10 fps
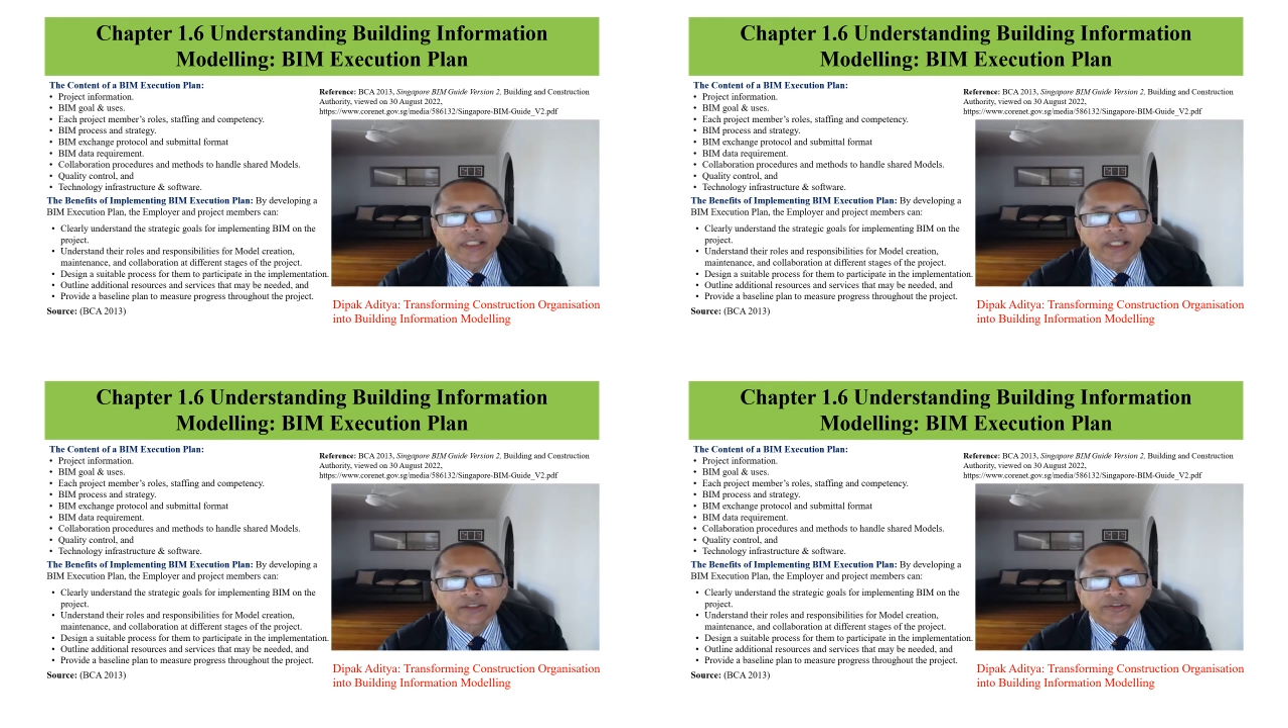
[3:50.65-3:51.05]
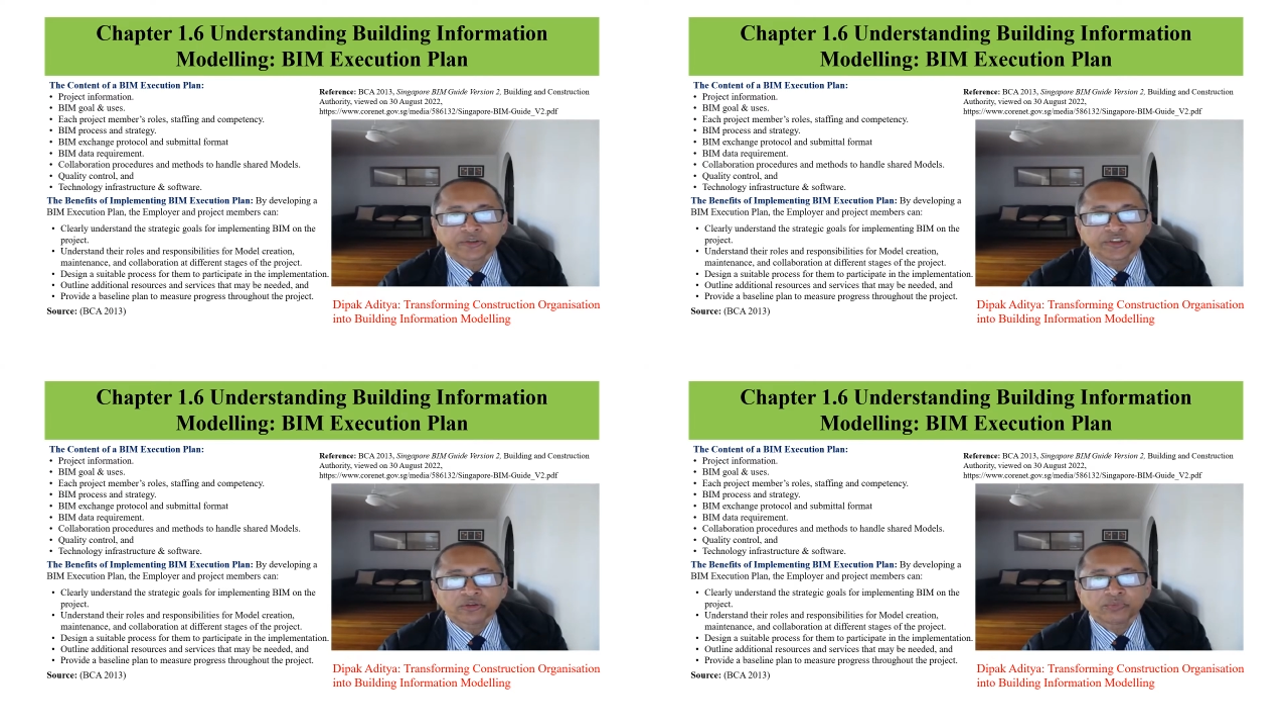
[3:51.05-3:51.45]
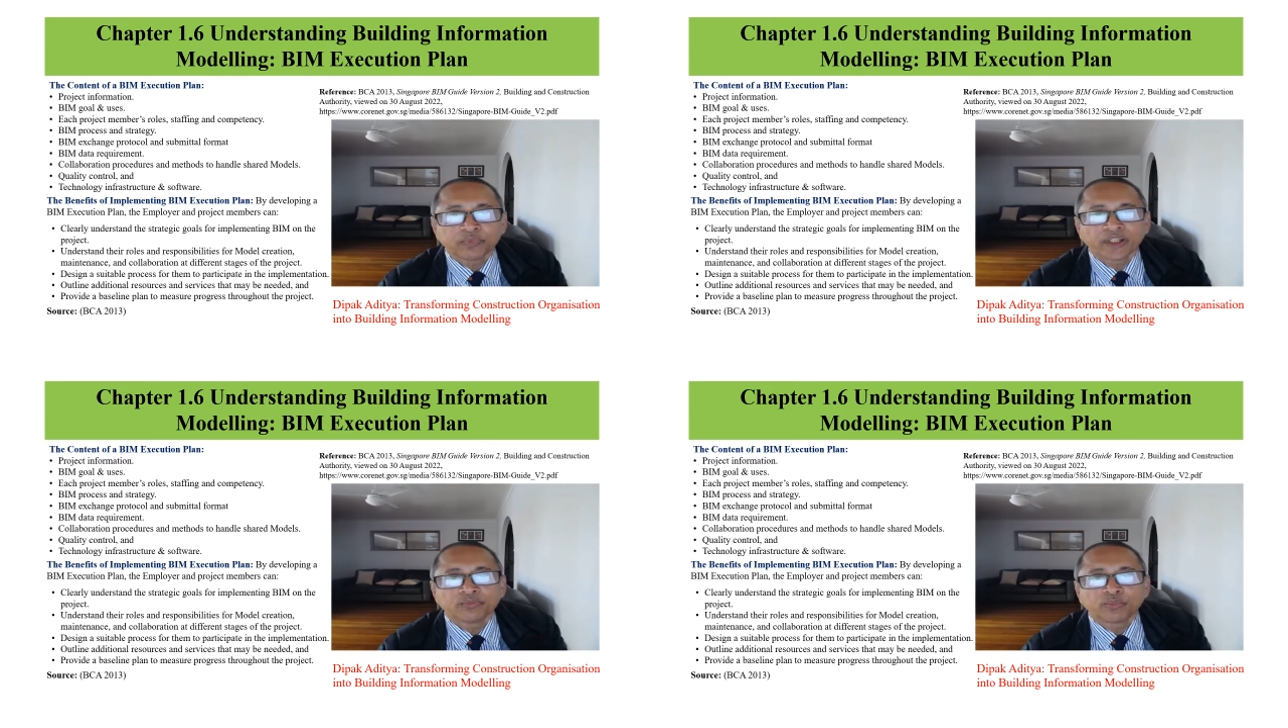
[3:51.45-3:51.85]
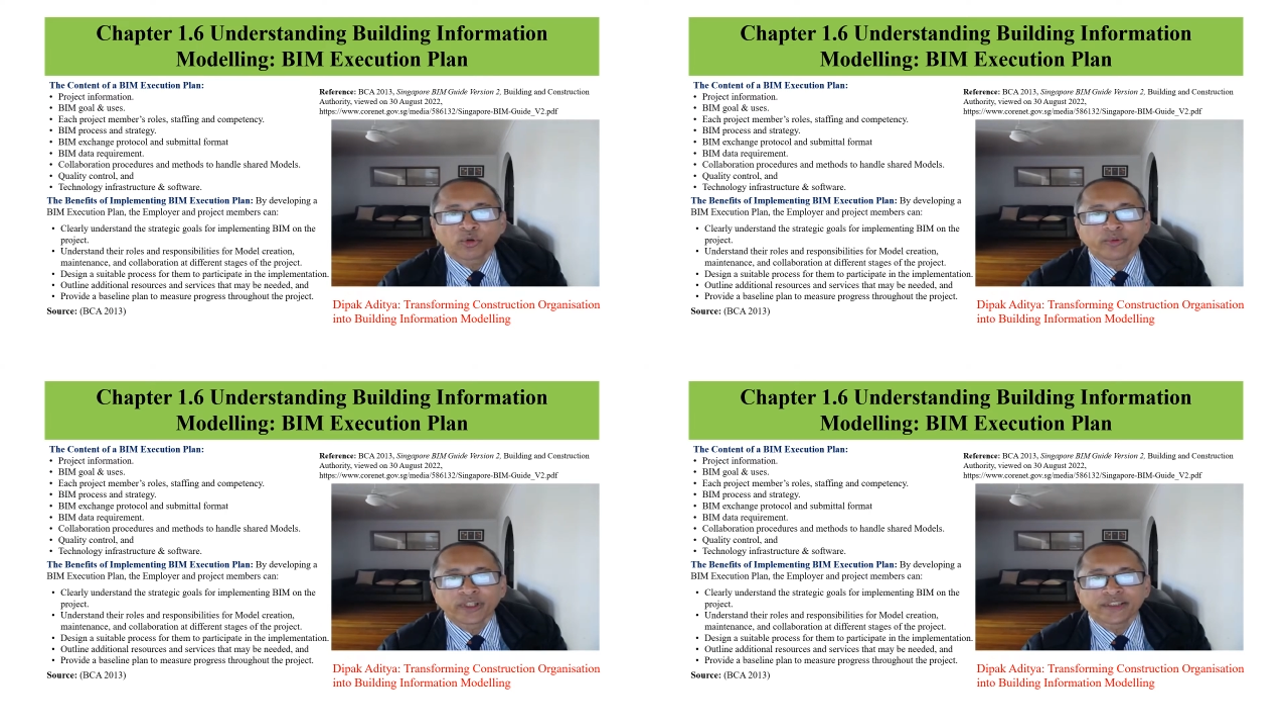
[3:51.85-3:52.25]
Execution plan
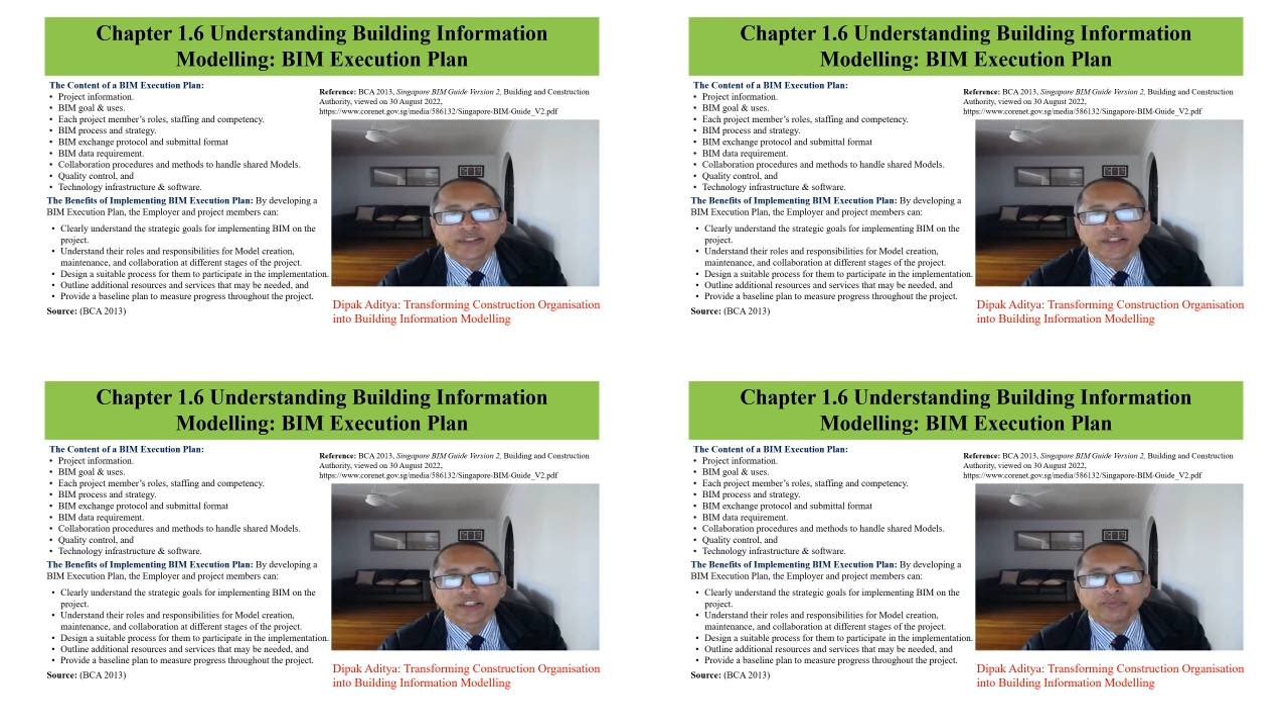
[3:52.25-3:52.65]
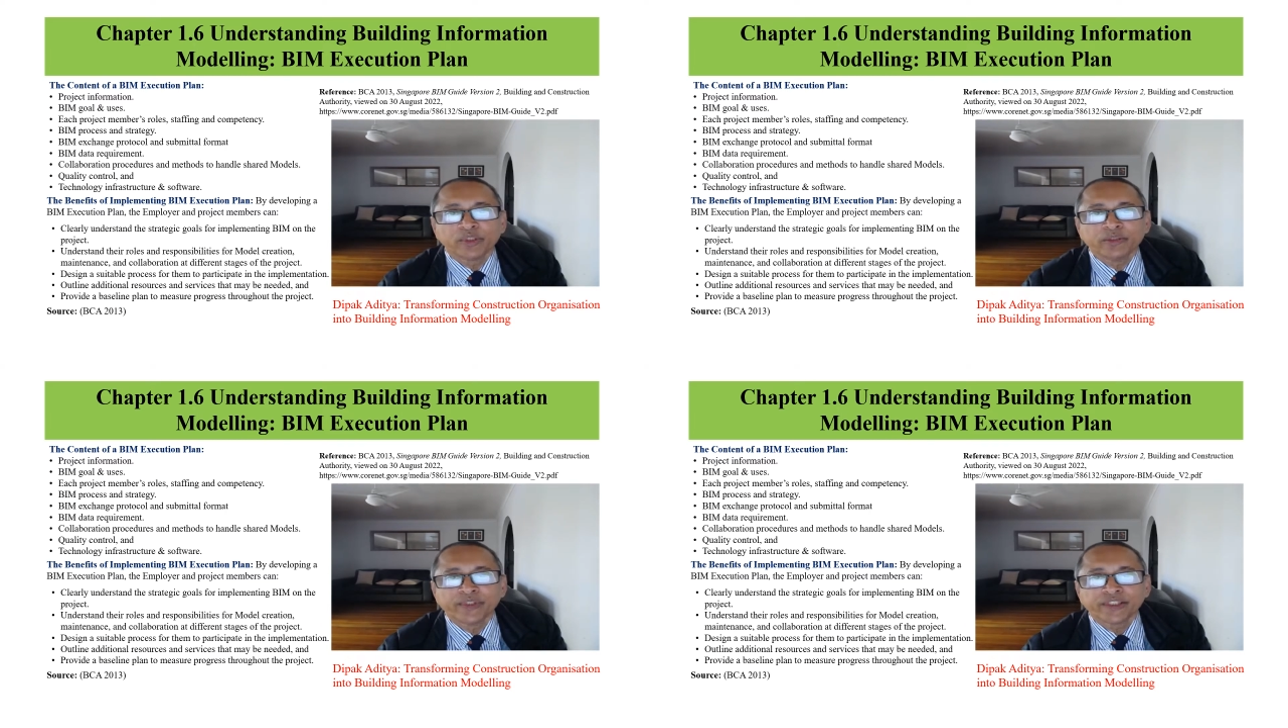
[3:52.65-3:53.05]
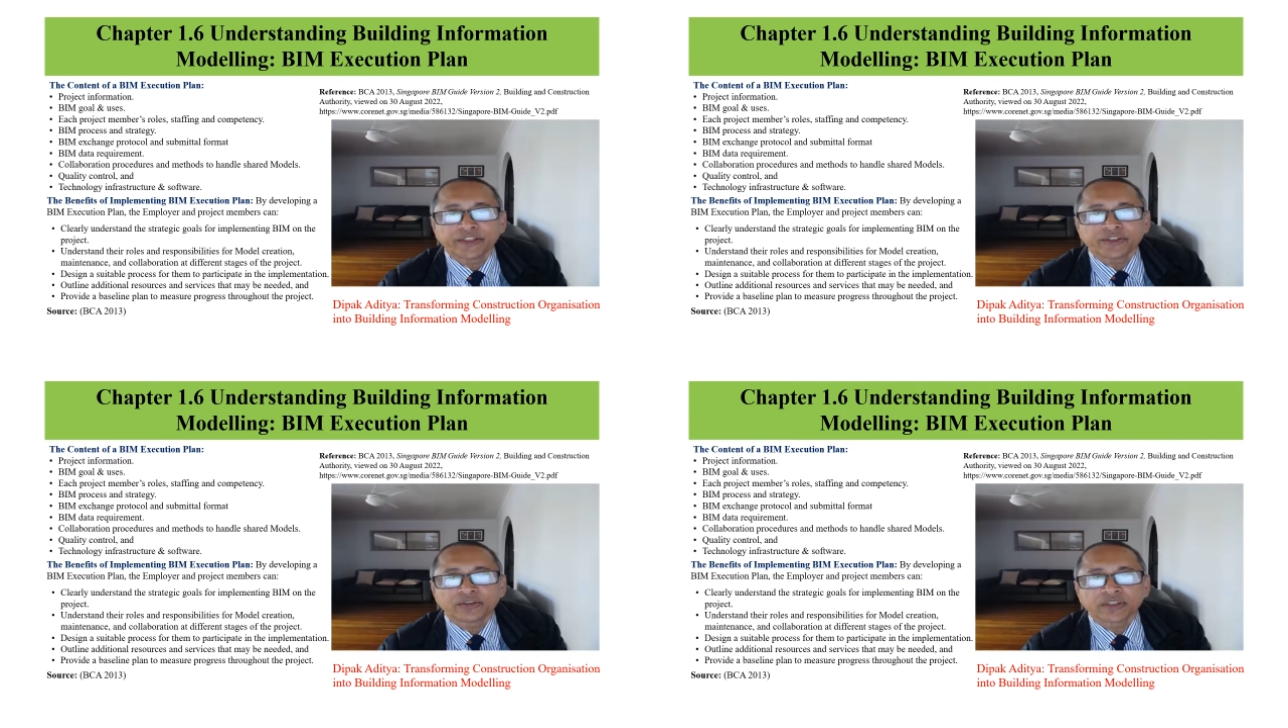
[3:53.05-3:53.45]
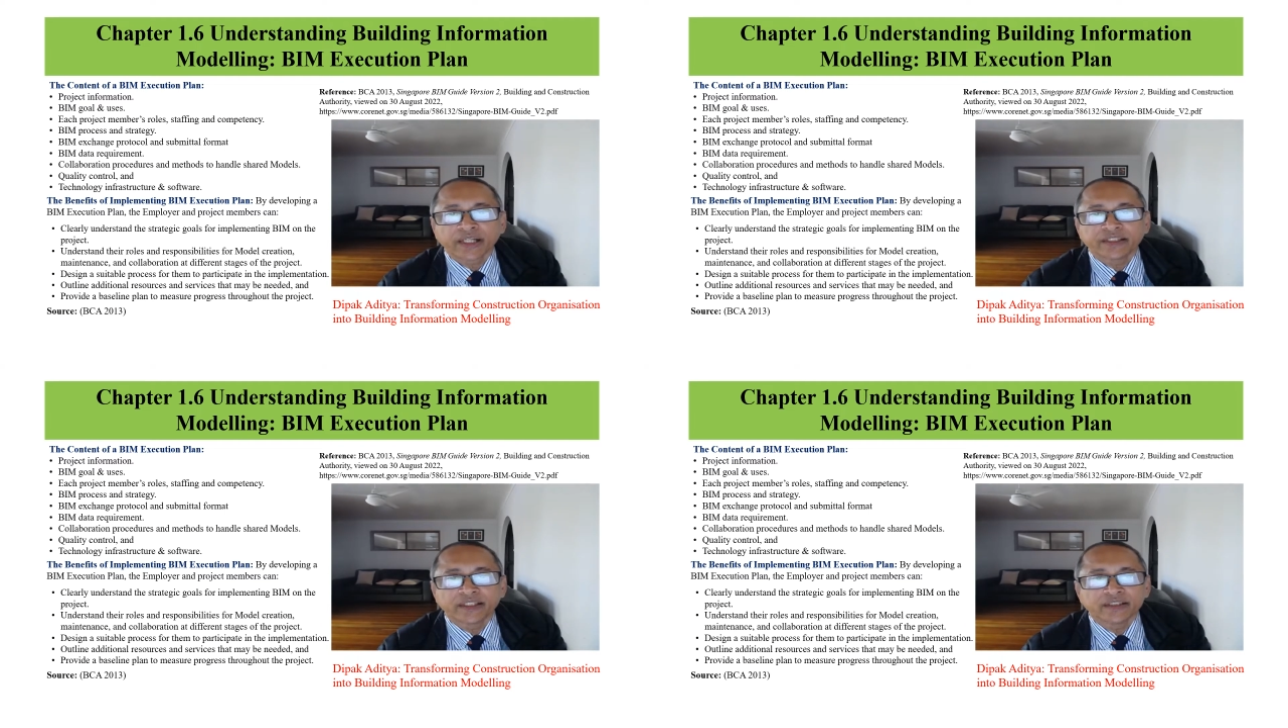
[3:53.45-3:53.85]
provides implementation
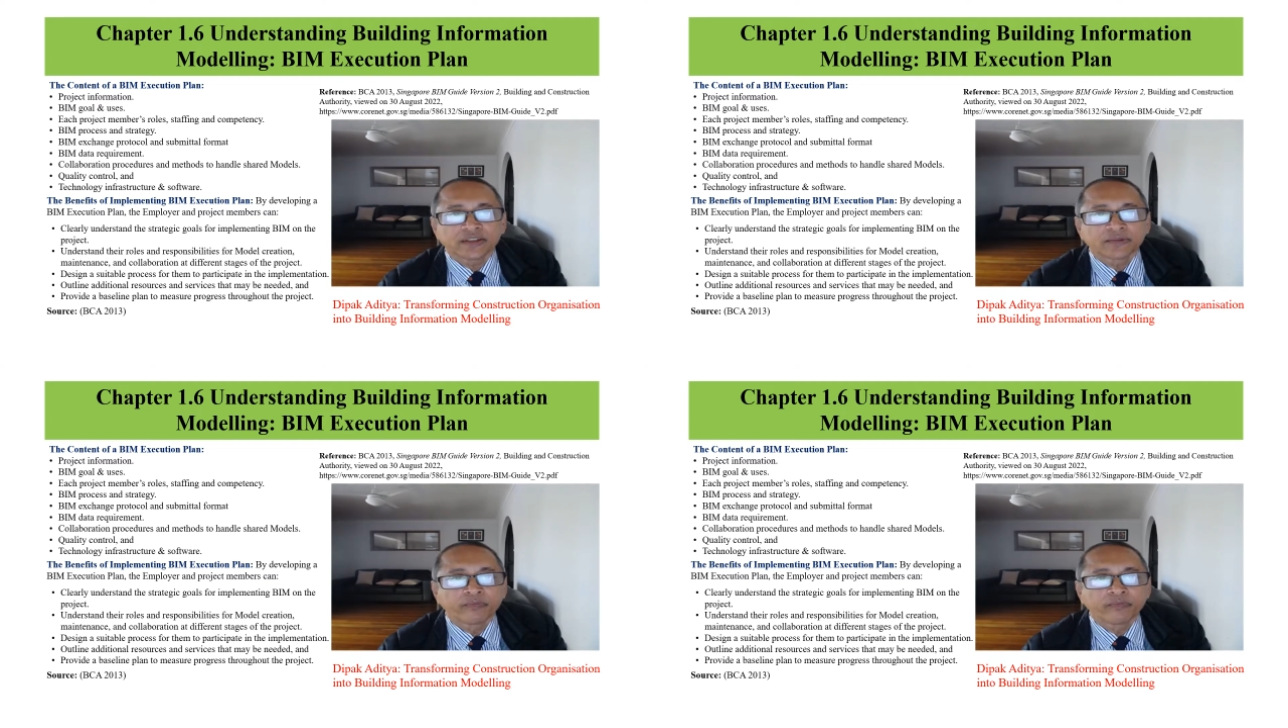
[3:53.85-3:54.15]
guidance,